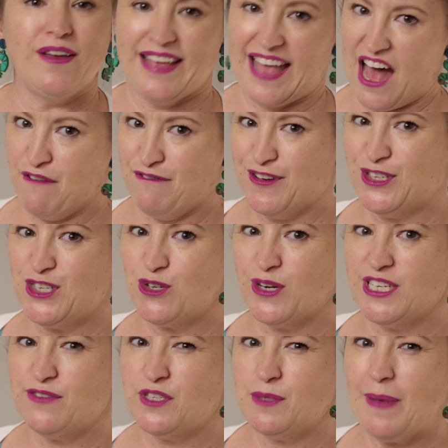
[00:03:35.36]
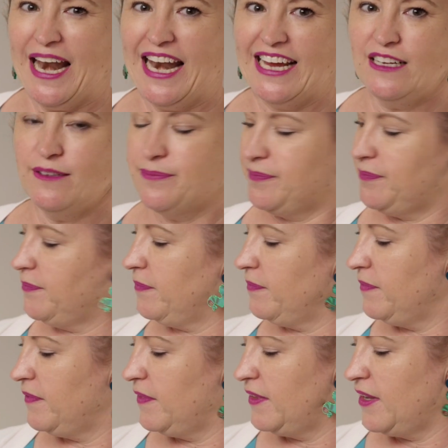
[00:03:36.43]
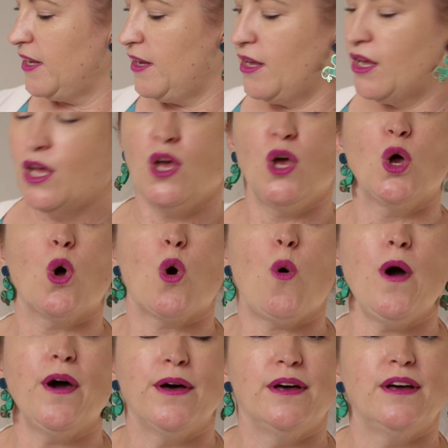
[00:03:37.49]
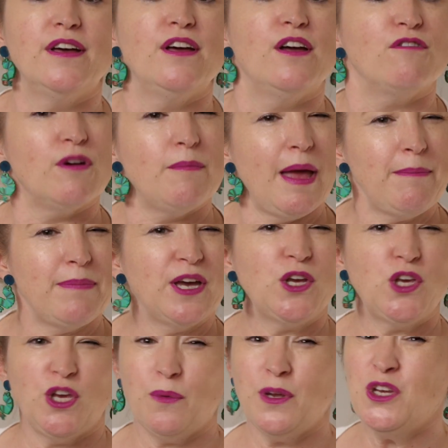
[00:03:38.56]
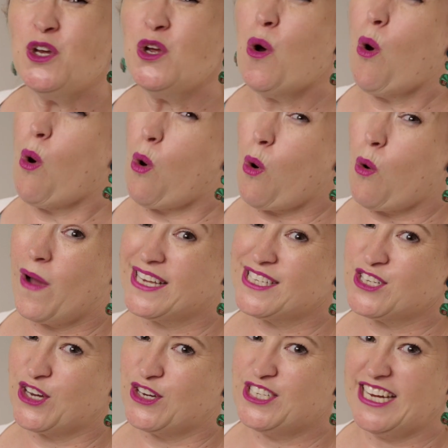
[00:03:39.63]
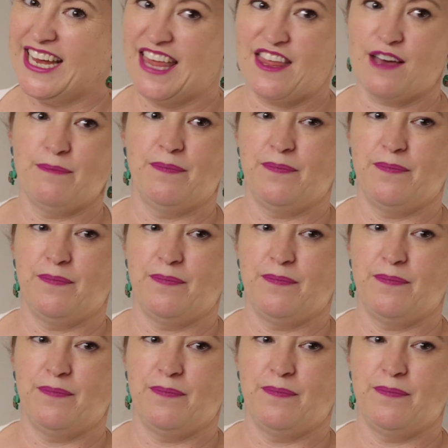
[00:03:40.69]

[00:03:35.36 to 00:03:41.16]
Our first choice for spelling. Qu. Remember, Q and U always go together.